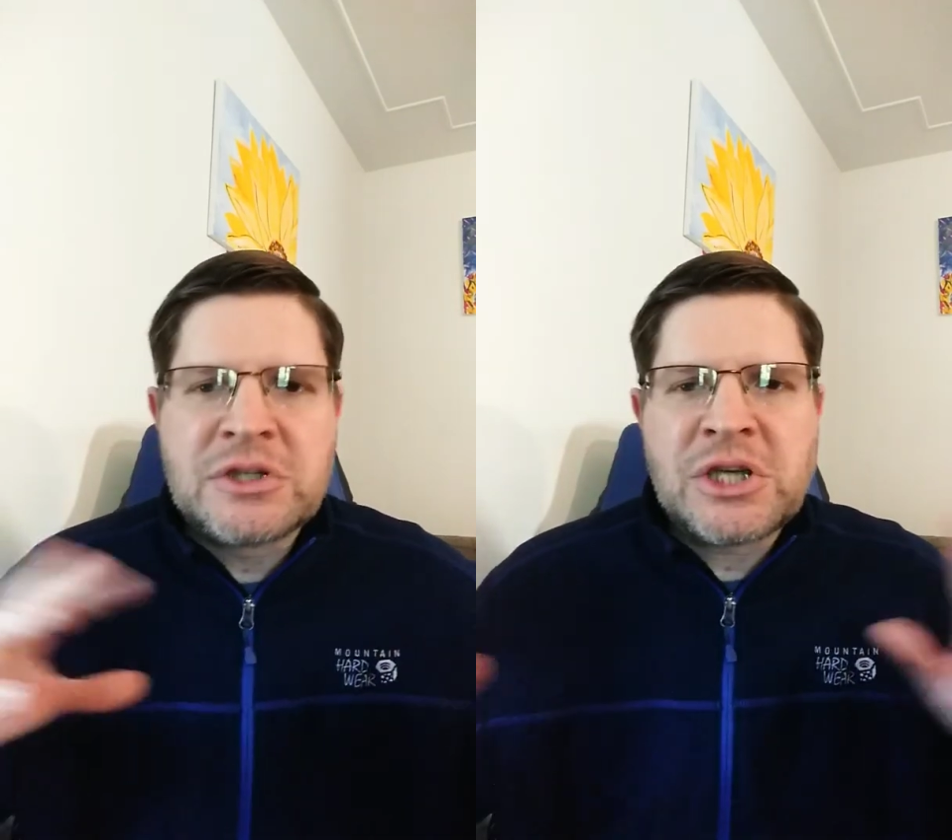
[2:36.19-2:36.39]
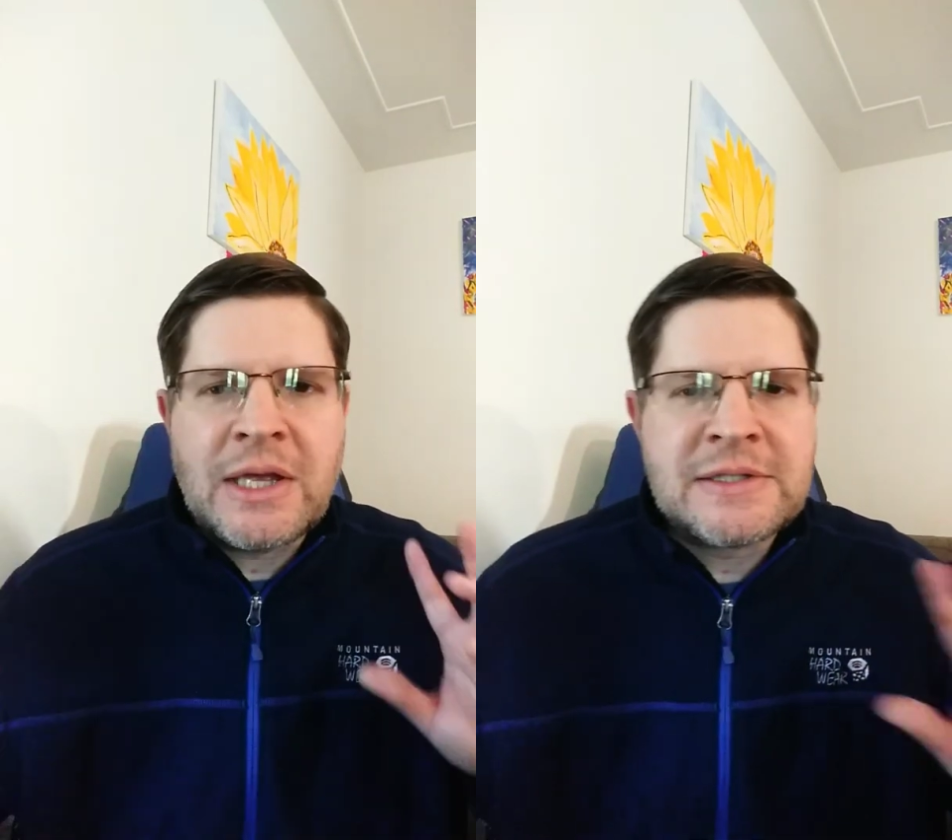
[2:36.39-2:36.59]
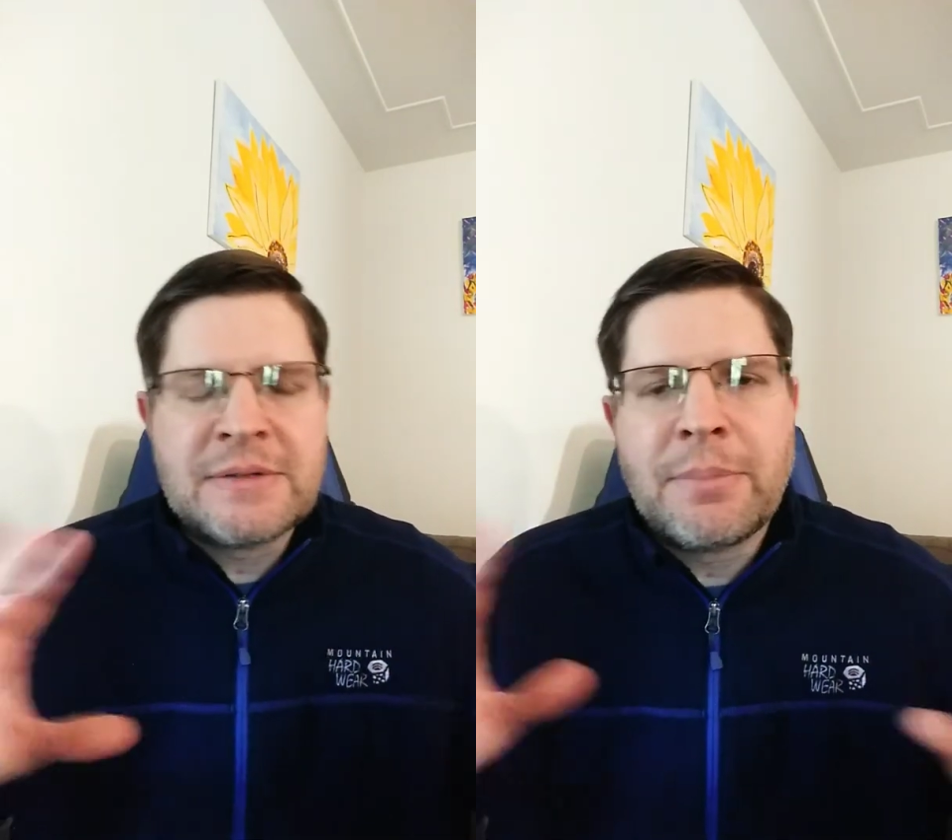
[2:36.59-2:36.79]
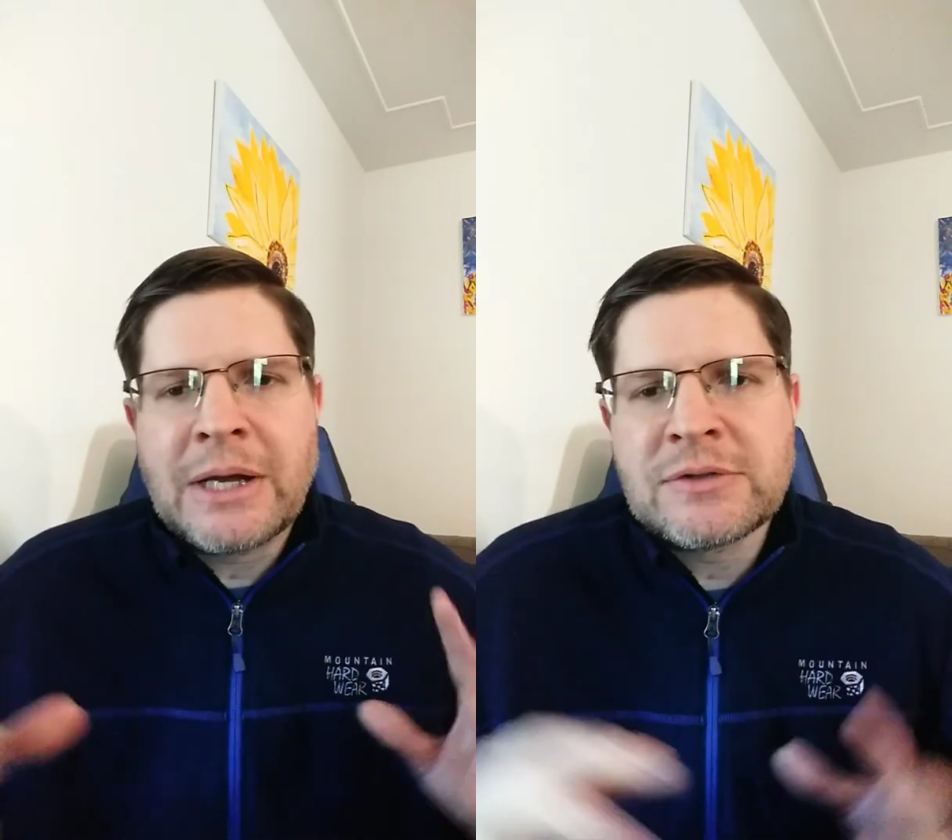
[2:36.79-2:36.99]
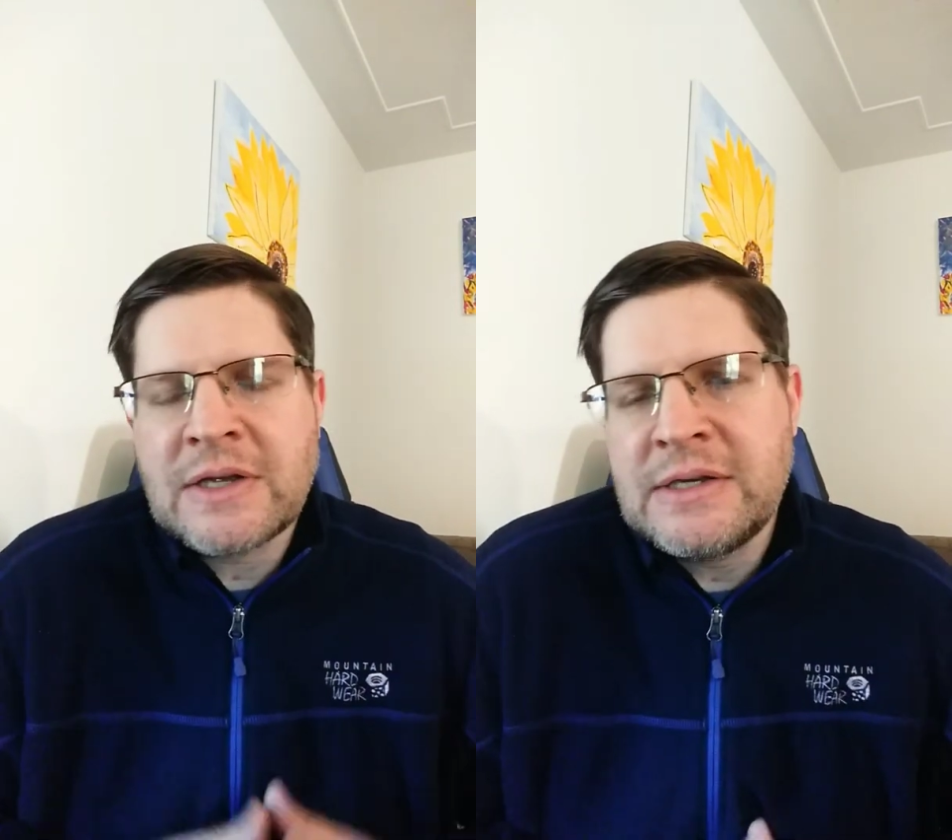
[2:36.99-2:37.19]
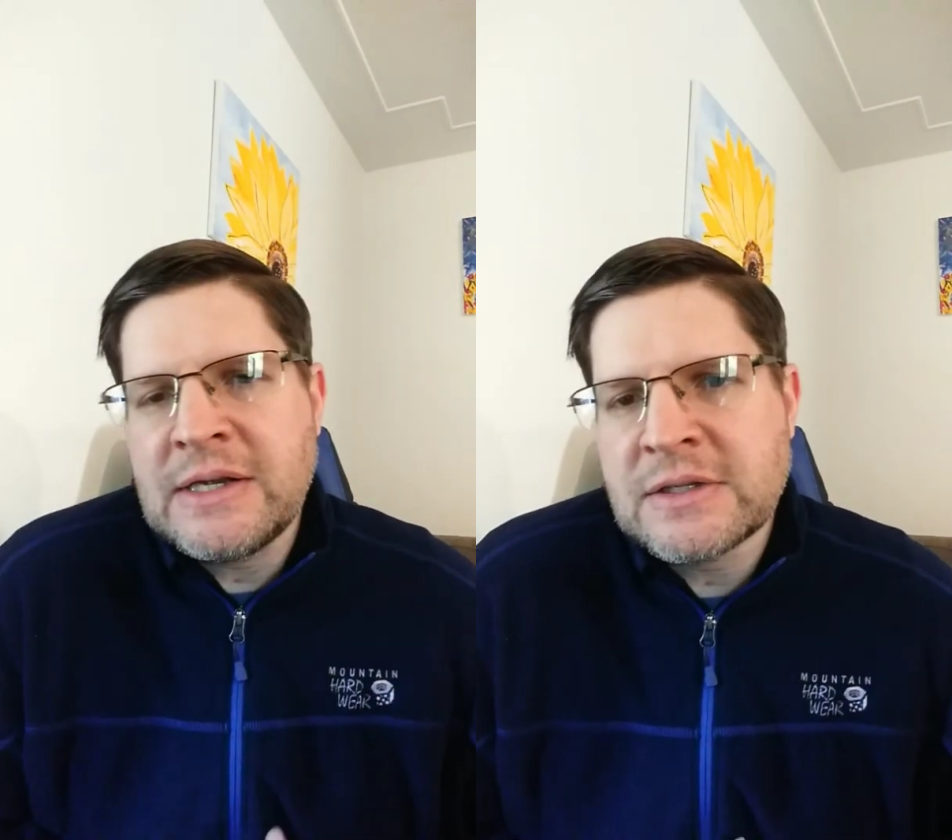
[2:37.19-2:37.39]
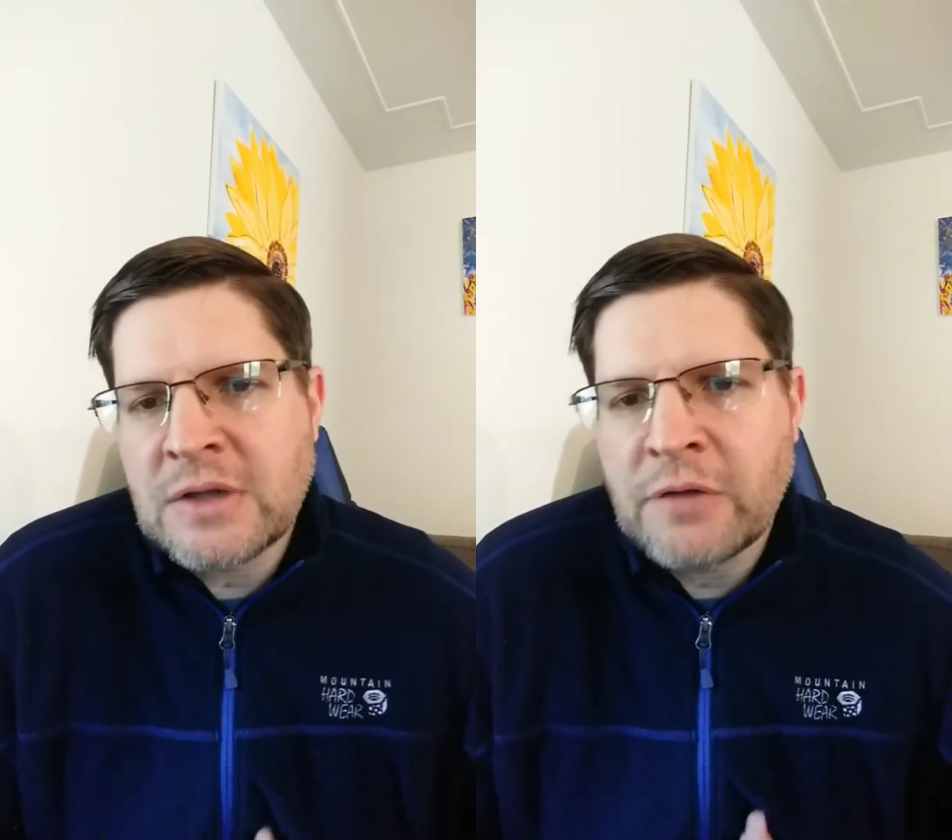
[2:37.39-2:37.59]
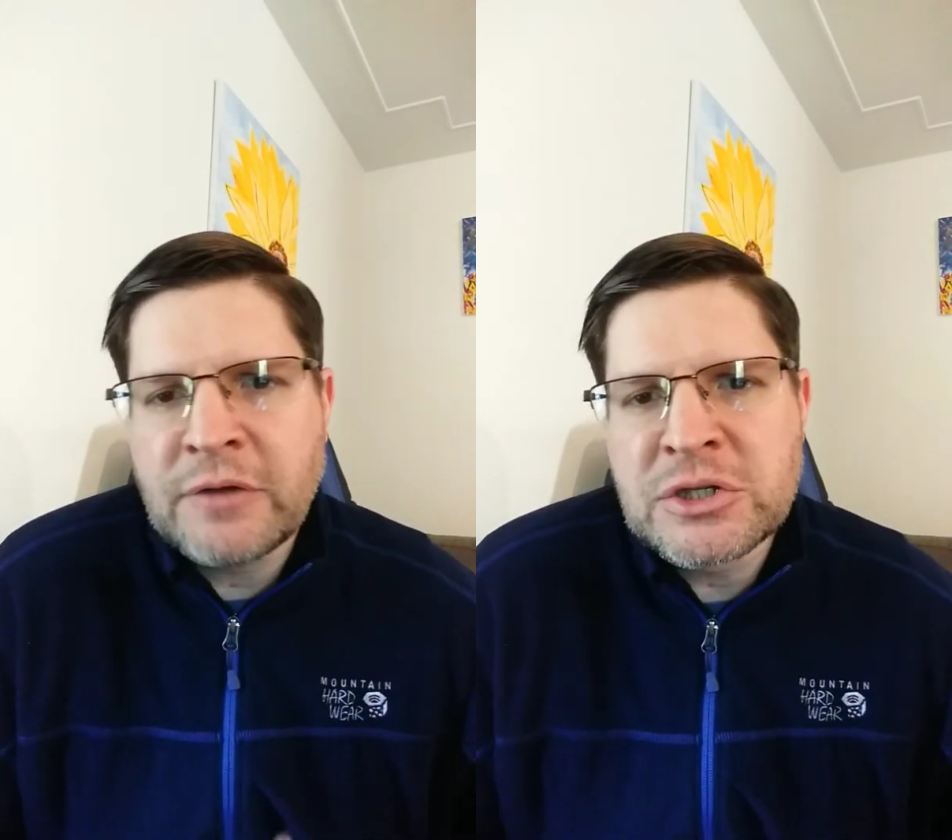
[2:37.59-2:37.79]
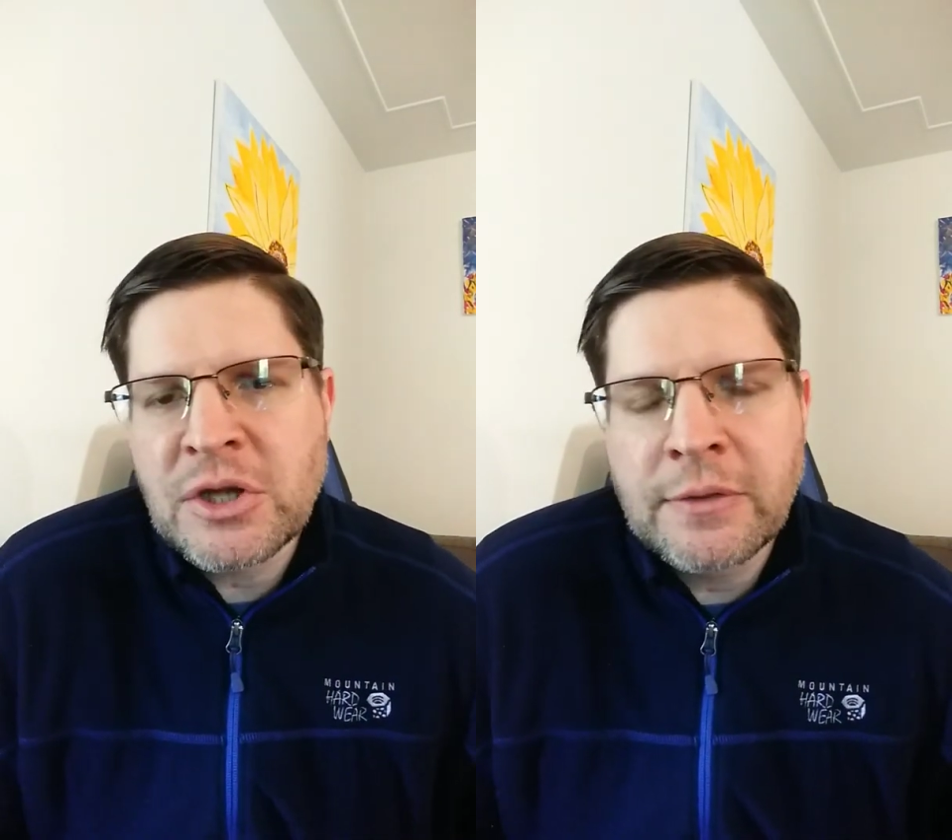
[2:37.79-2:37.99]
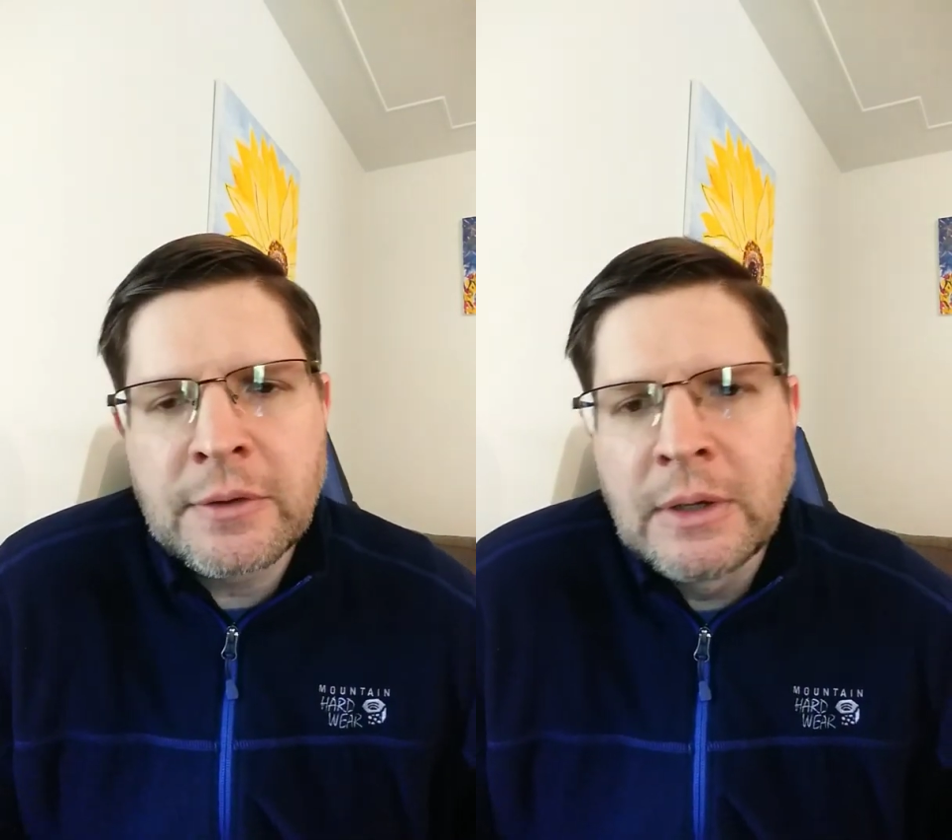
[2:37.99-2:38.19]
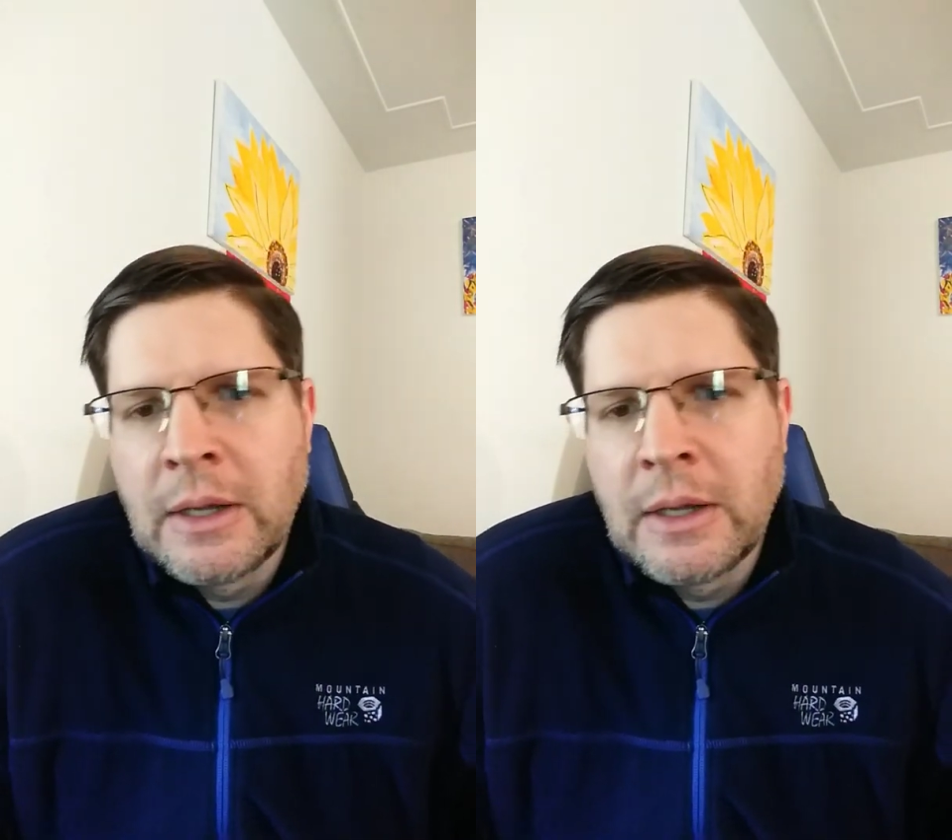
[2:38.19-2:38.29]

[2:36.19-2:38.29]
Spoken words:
chance to bounce ideas off each other.